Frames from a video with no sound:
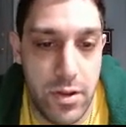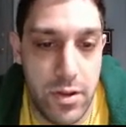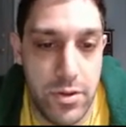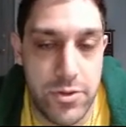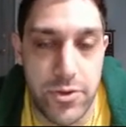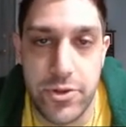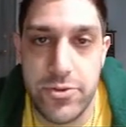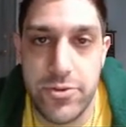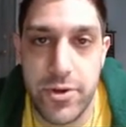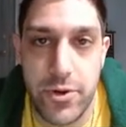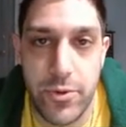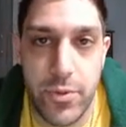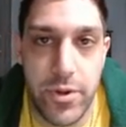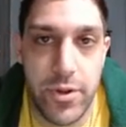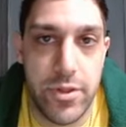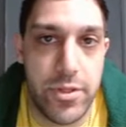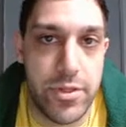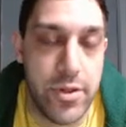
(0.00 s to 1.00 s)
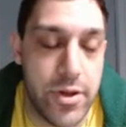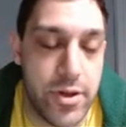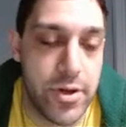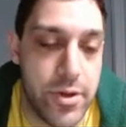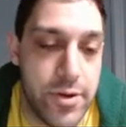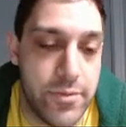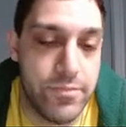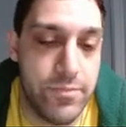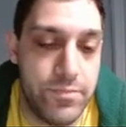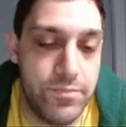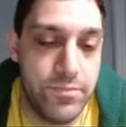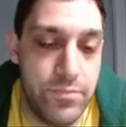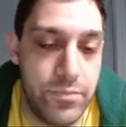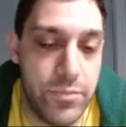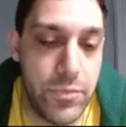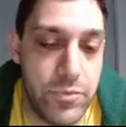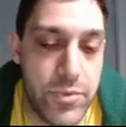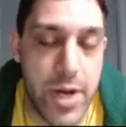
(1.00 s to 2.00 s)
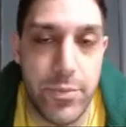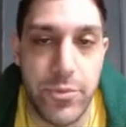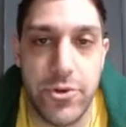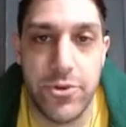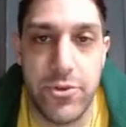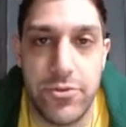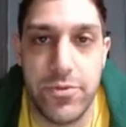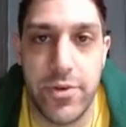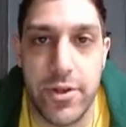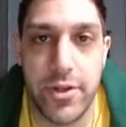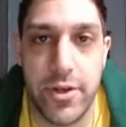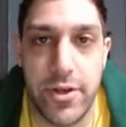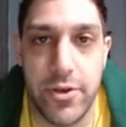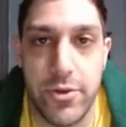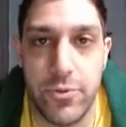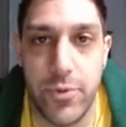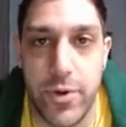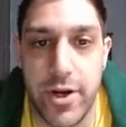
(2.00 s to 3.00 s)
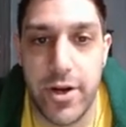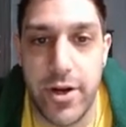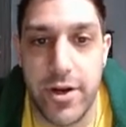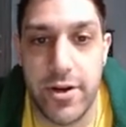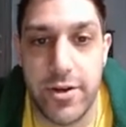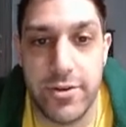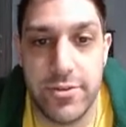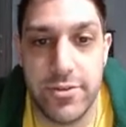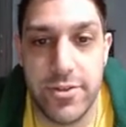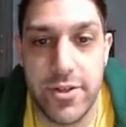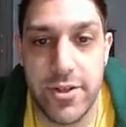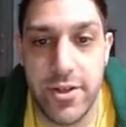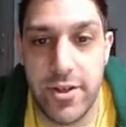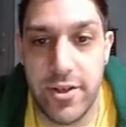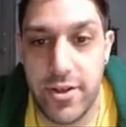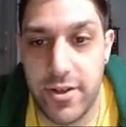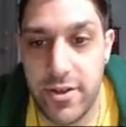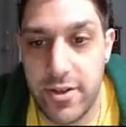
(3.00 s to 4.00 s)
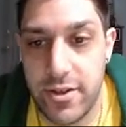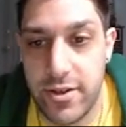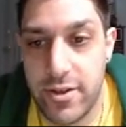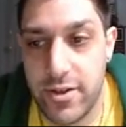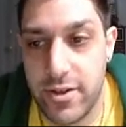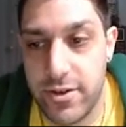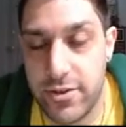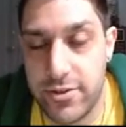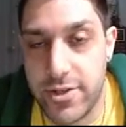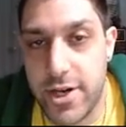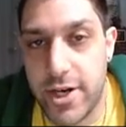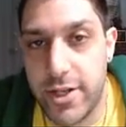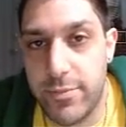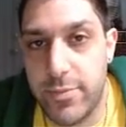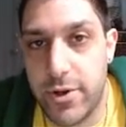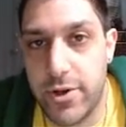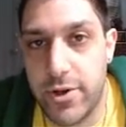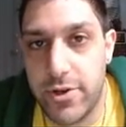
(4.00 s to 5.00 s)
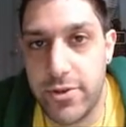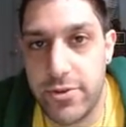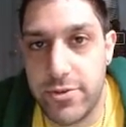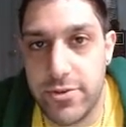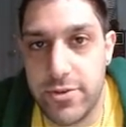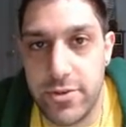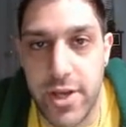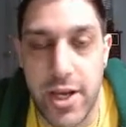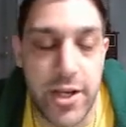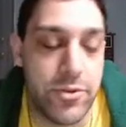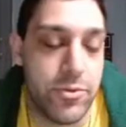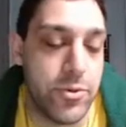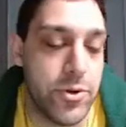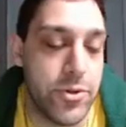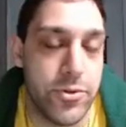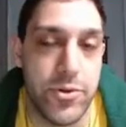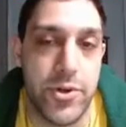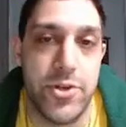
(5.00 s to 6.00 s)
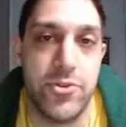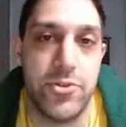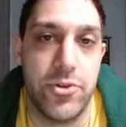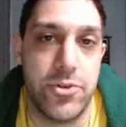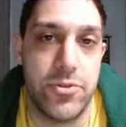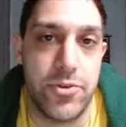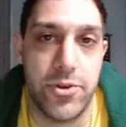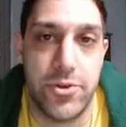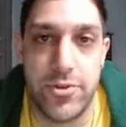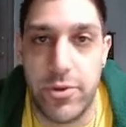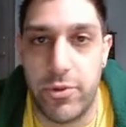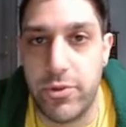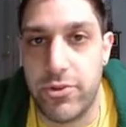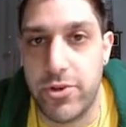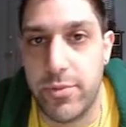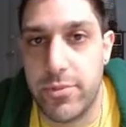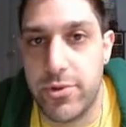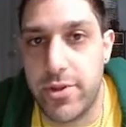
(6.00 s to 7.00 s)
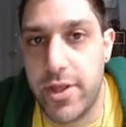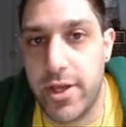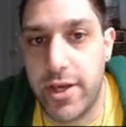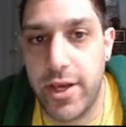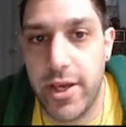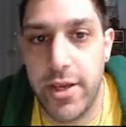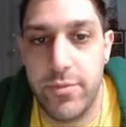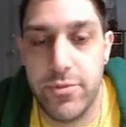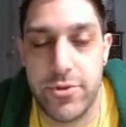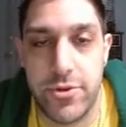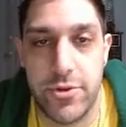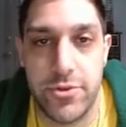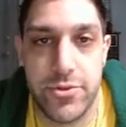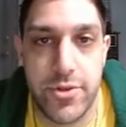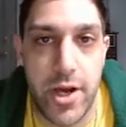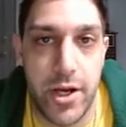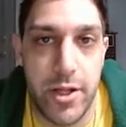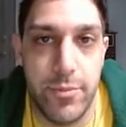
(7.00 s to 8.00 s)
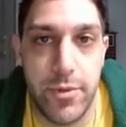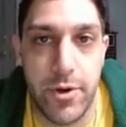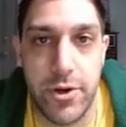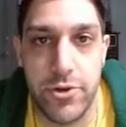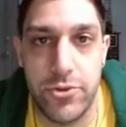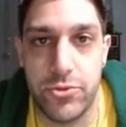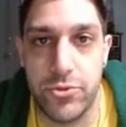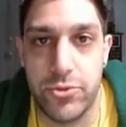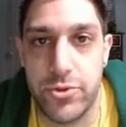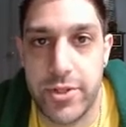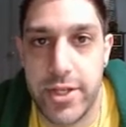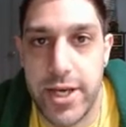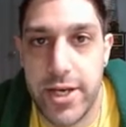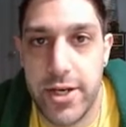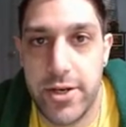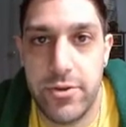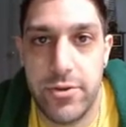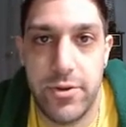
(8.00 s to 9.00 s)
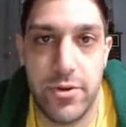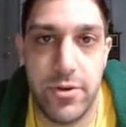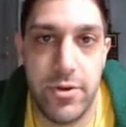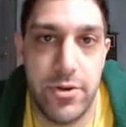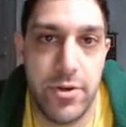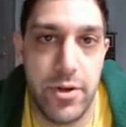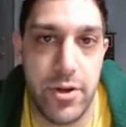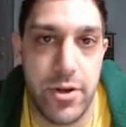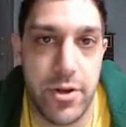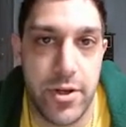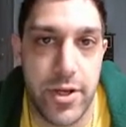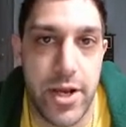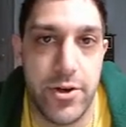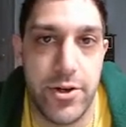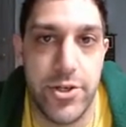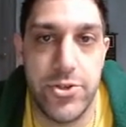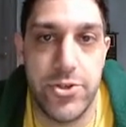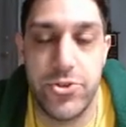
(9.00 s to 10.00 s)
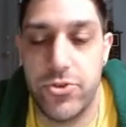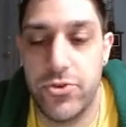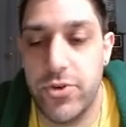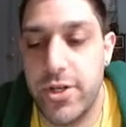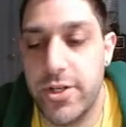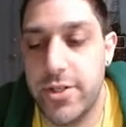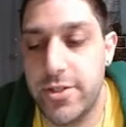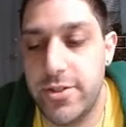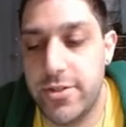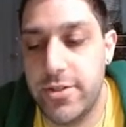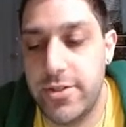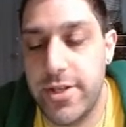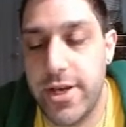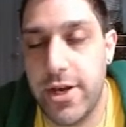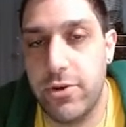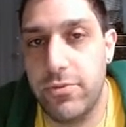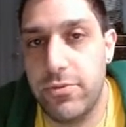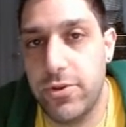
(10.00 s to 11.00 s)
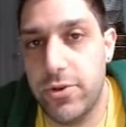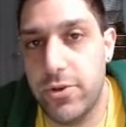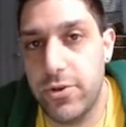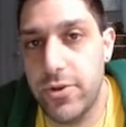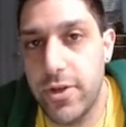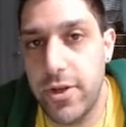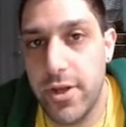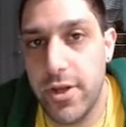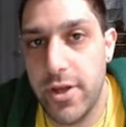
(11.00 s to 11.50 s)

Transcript: So let's start with Raptors Philly, where Scotty Barnes, I guess we'll go through injuries first, then we'll jump into that game. So Scotty Barnes ruled out, Gary Trent doubtful.